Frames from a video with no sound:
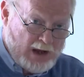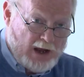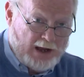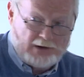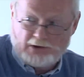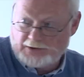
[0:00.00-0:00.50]

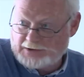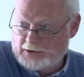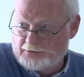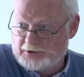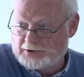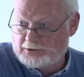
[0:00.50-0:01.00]
and also
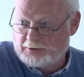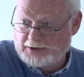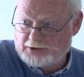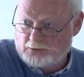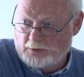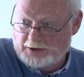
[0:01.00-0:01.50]
the degree
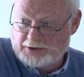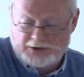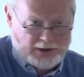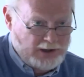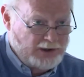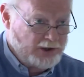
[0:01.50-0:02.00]
to which
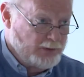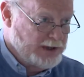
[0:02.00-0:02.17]
new